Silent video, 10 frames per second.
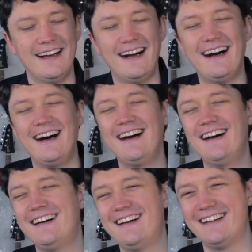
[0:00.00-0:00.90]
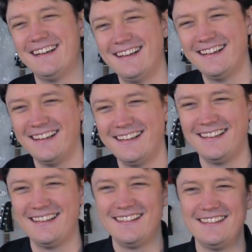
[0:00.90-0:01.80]

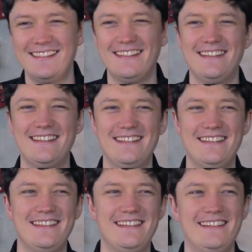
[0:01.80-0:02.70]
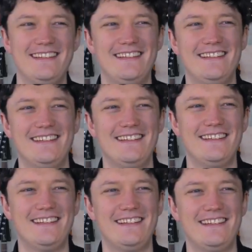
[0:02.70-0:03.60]

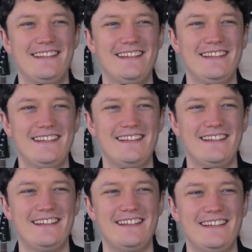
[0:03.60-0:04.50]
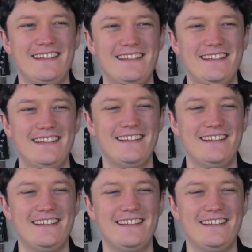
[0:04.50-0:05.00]
This person isn't speaking.